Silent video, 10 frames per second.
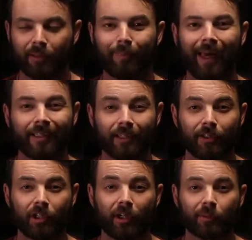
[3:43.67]
And
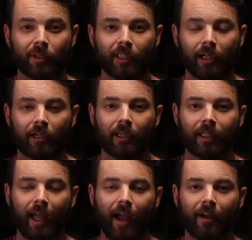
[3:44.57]
Balaton cherries
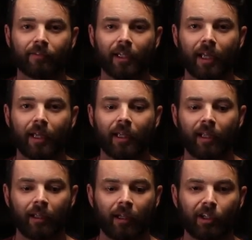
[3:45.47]
particularly have
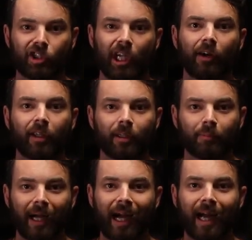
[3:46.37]
a cherry
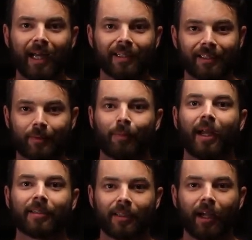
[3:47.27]
pie
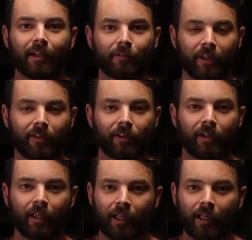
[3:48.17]
spice kind of flavor.